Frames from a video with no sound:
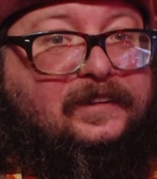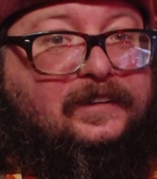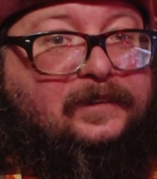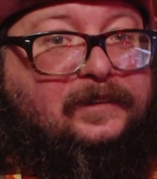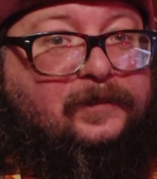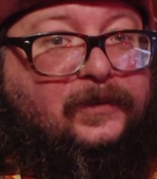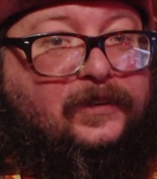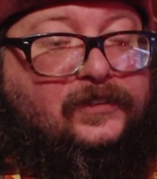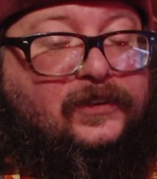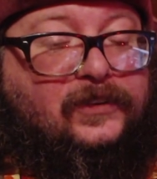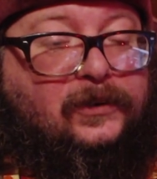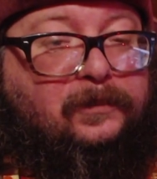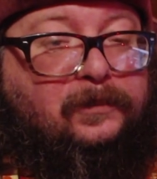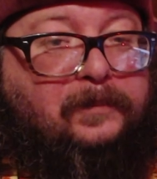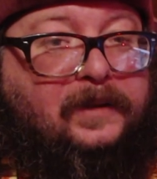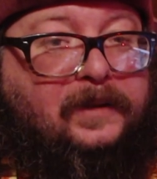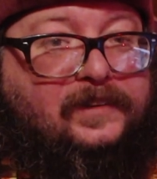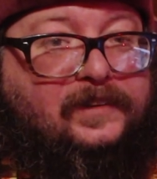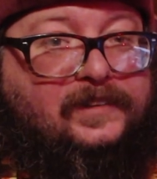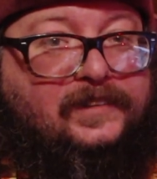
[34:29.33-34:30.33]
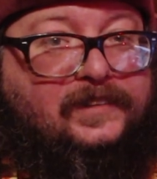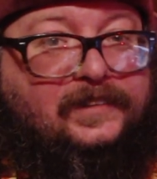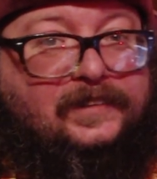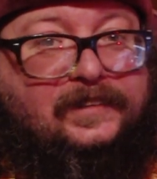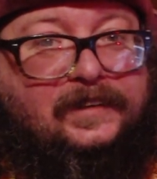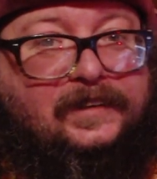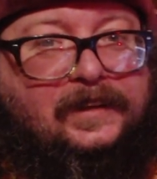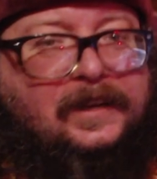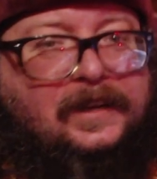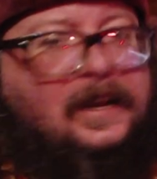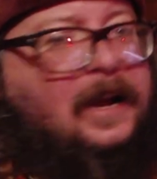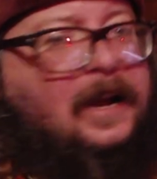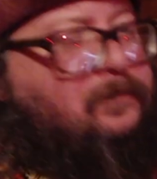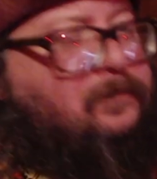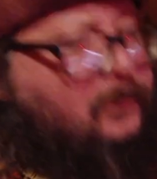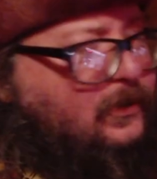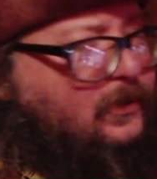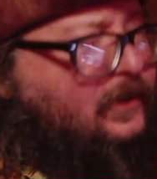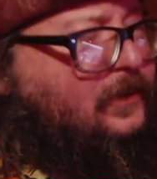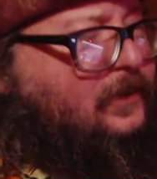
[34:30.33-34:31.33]
more zone based. I'm
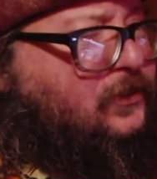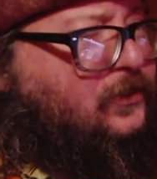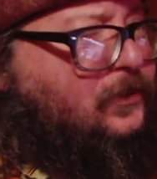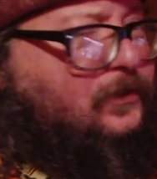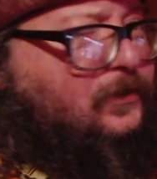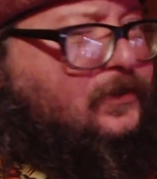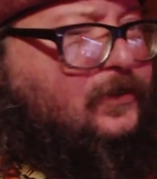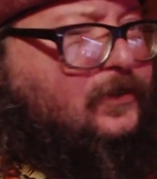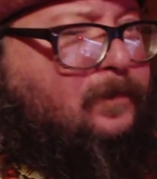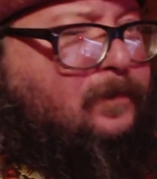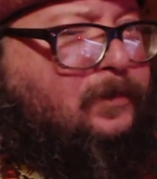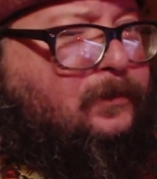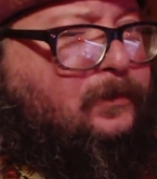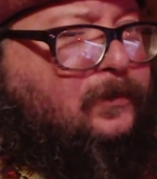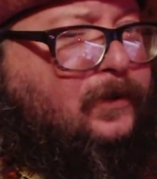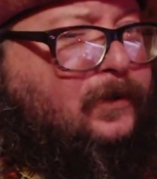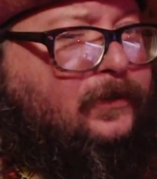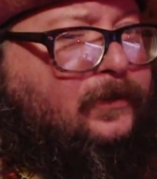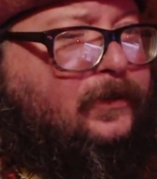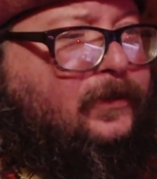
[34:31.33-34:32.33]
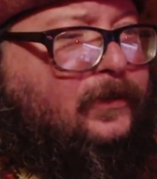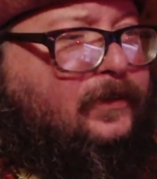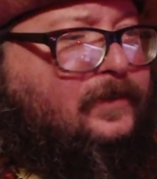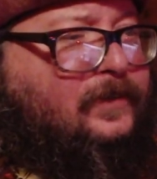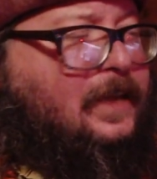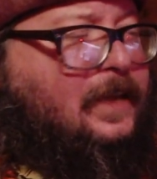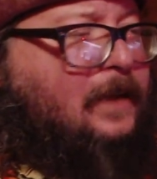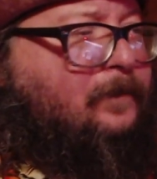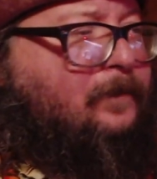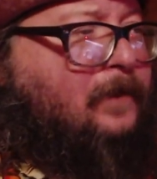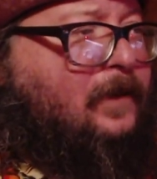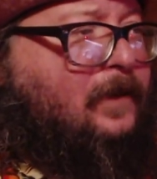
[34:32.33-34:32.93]
pretty sure it was open world though. This came out